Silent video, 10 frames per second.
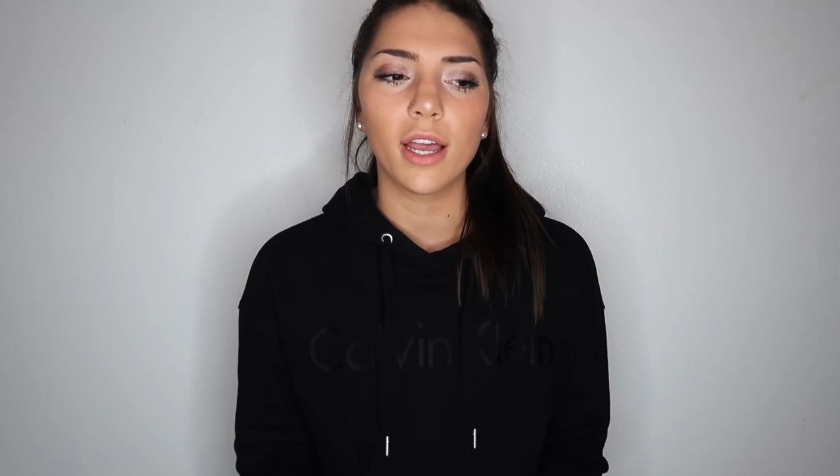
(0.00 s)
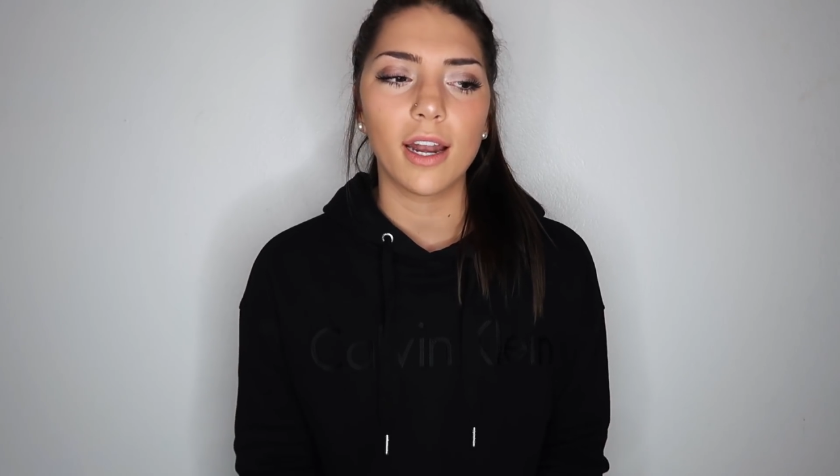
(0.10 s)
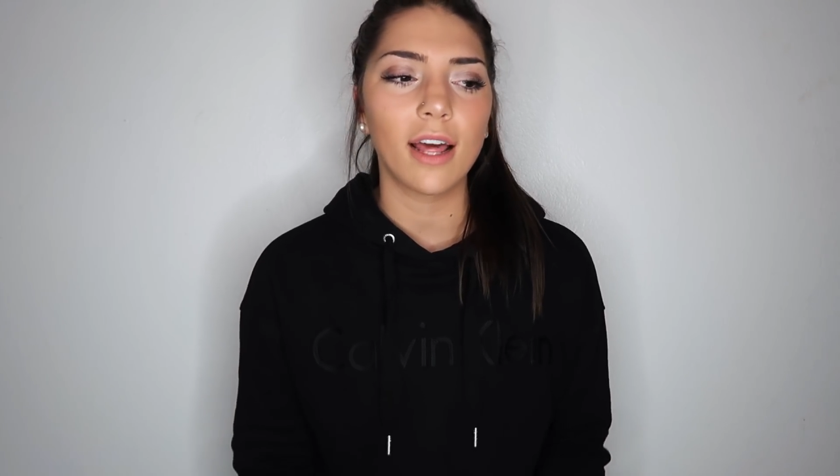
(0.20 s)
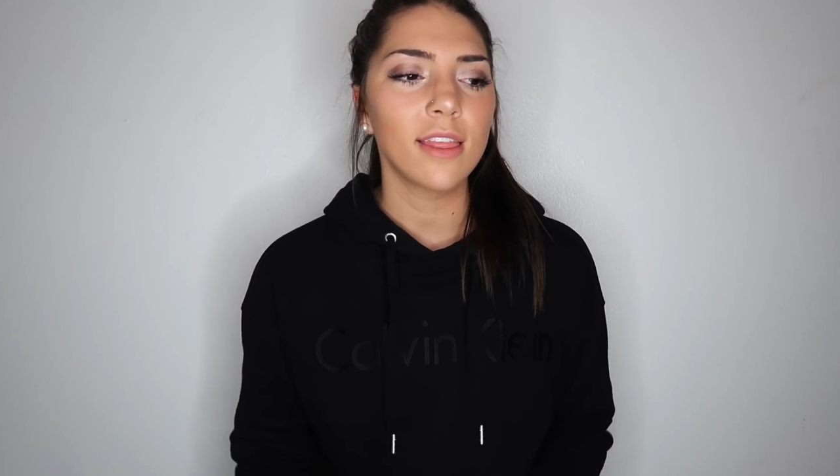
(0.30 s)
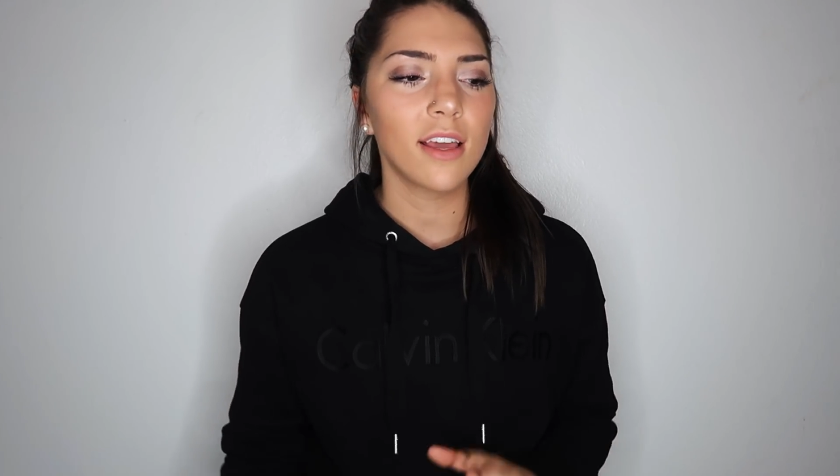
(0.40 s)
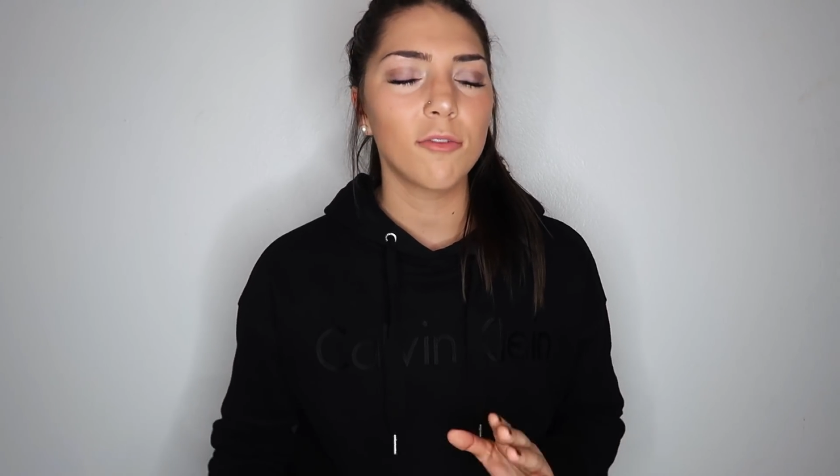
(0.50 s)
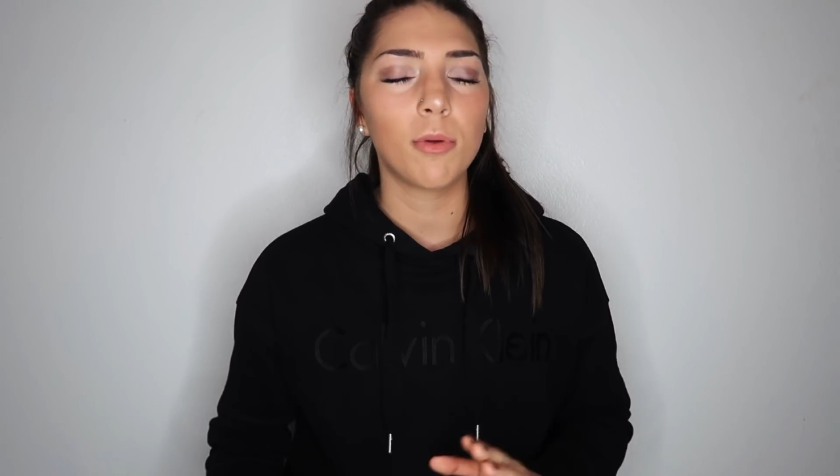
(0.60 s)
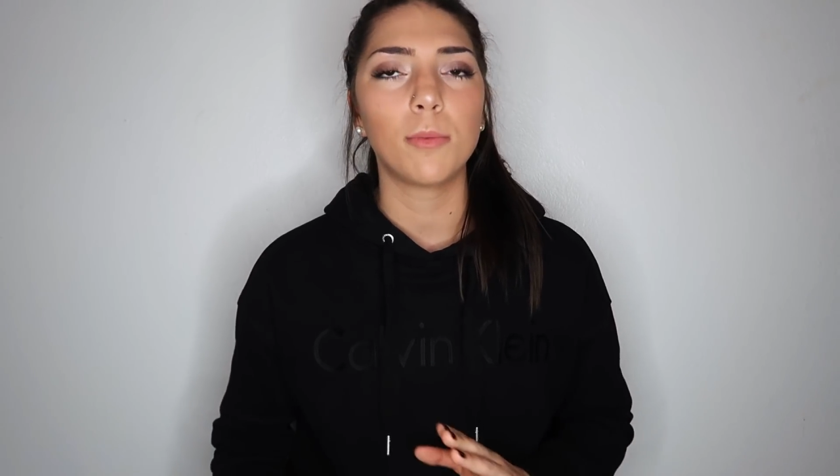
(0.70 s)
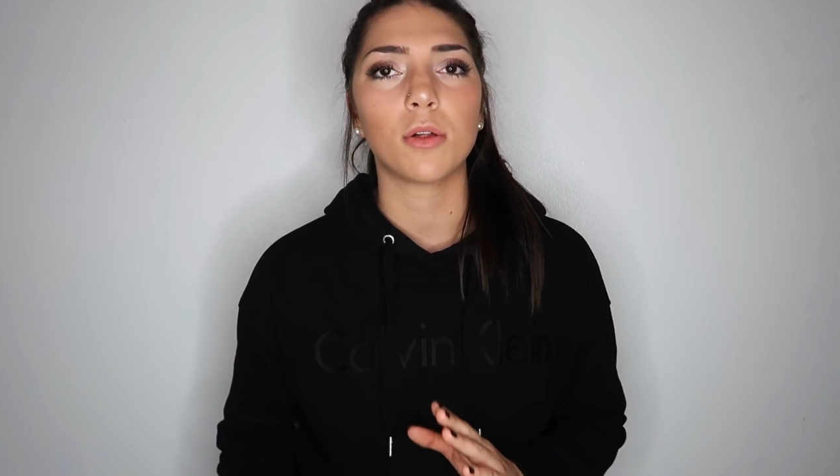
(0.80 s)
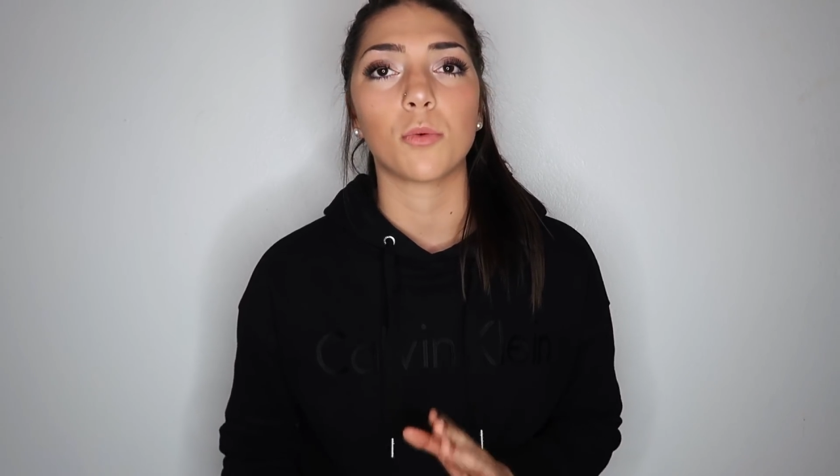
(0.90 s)
And I think if
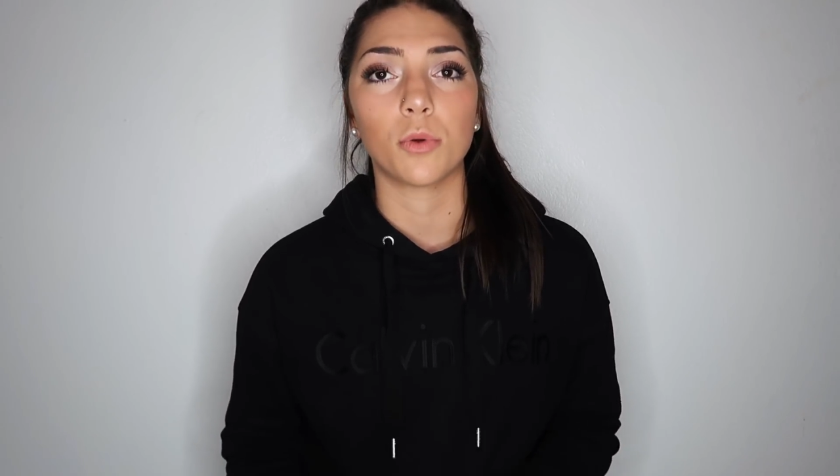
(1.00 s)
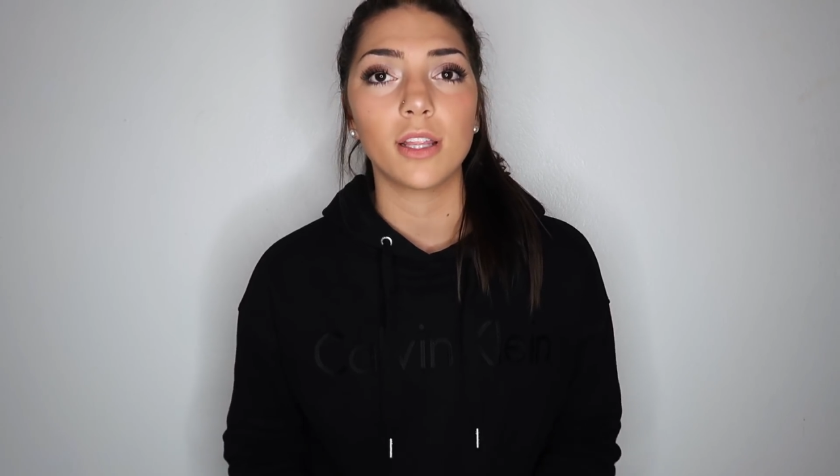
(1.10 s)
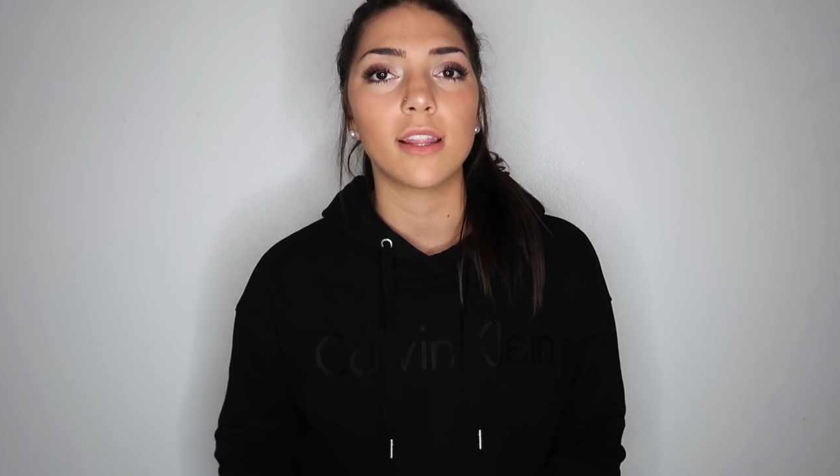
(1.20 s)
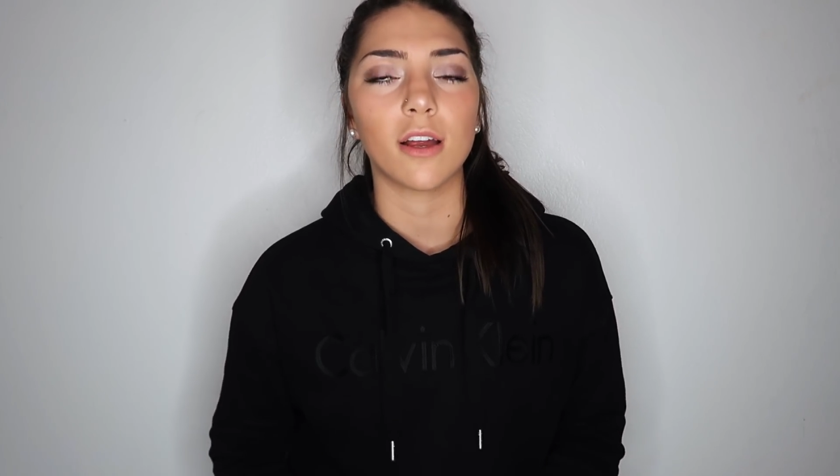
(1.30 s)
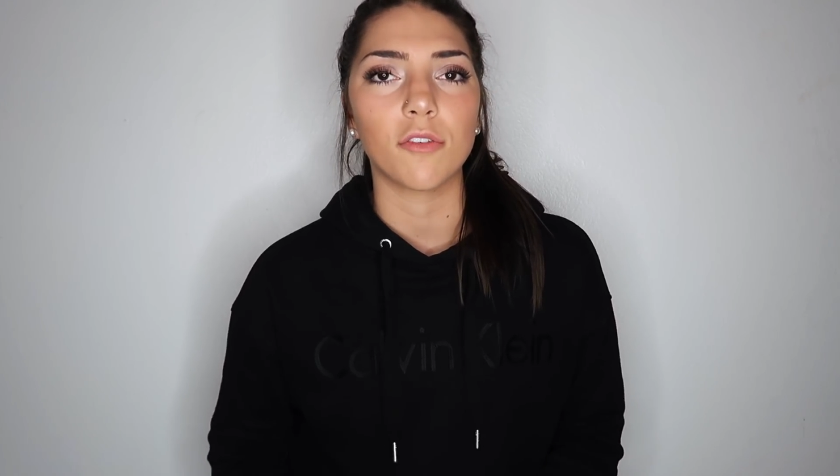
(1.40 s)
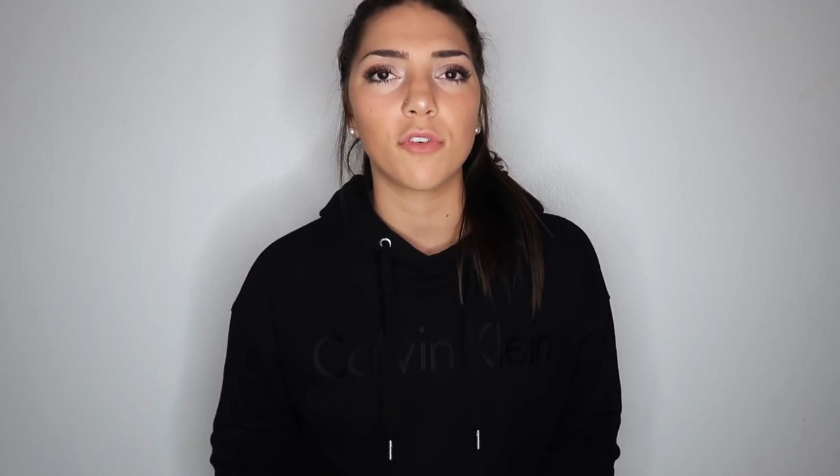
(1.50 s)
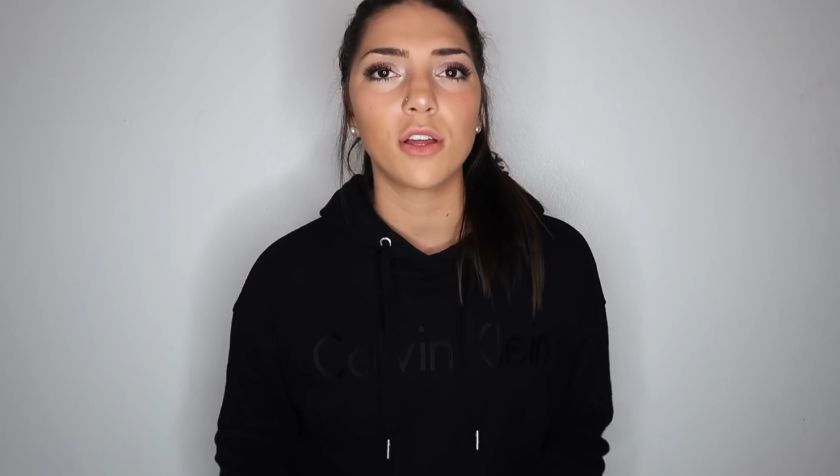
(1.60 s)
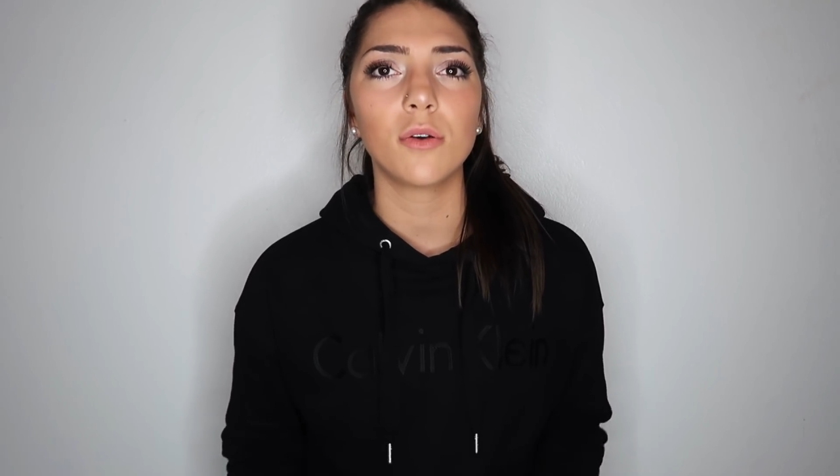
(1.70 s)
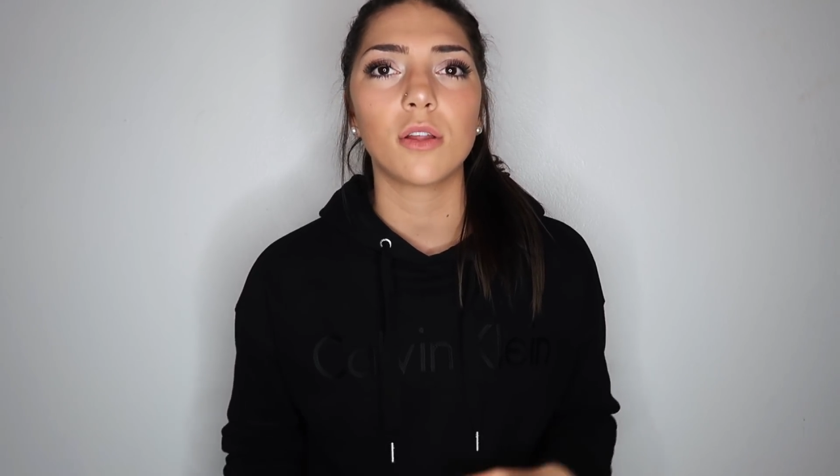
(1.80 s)
people are really there for you,